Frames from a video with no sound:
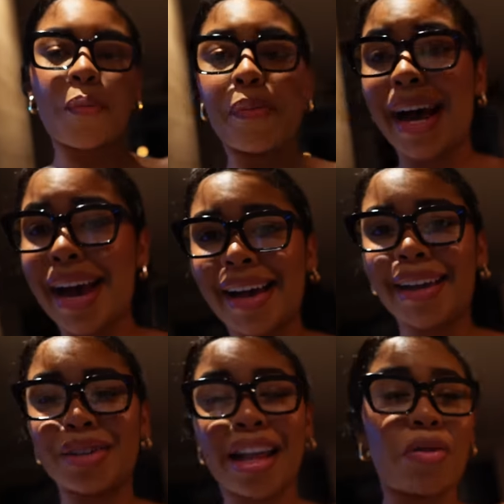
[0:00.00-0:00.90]
Bye.
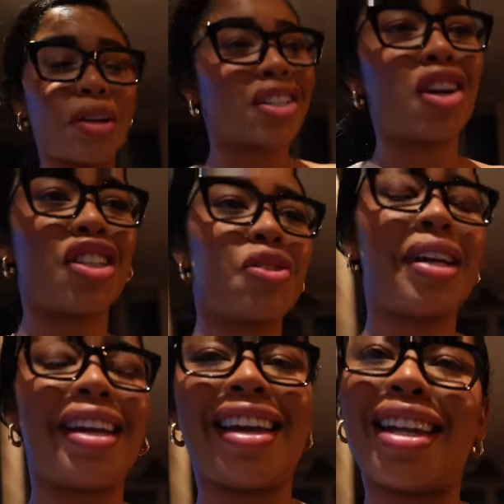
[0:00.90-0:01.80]
They don't want to talk to you
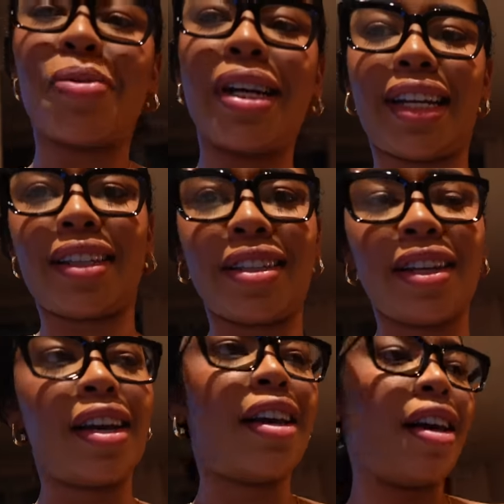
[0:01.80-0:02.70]
anyways.
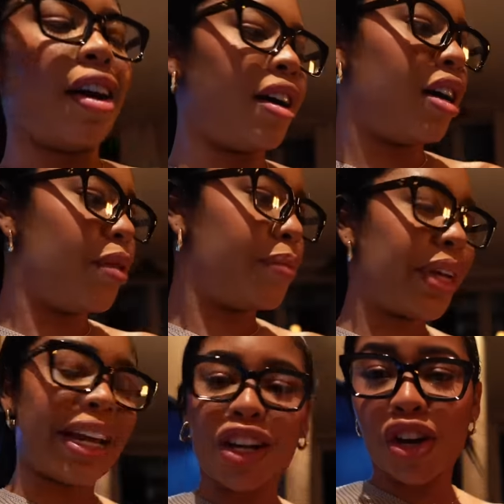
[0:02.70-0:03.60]

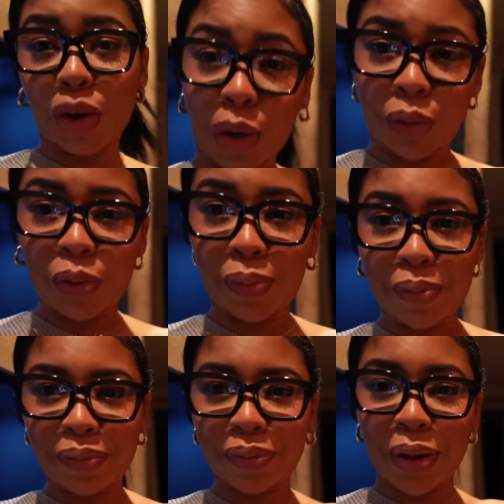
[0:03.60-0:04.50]
Anywho,
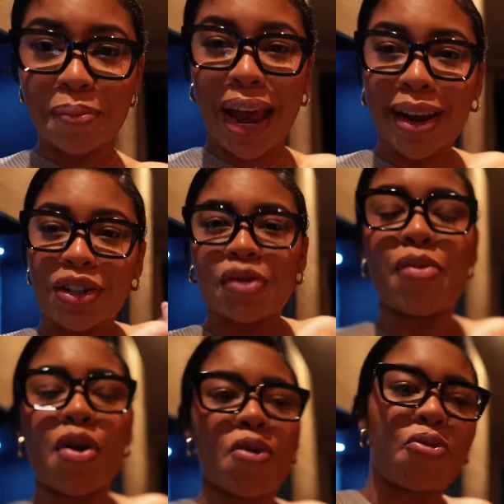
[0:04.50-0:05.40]
back onto
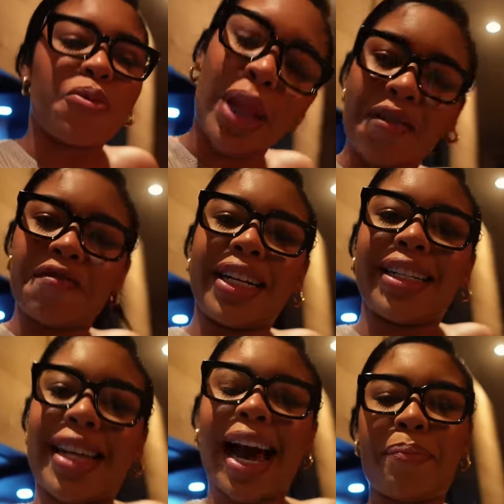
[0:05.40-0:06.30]
more
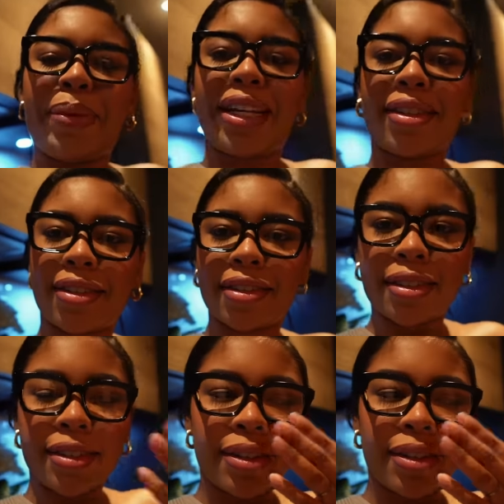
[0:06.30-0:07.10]
relevant topics.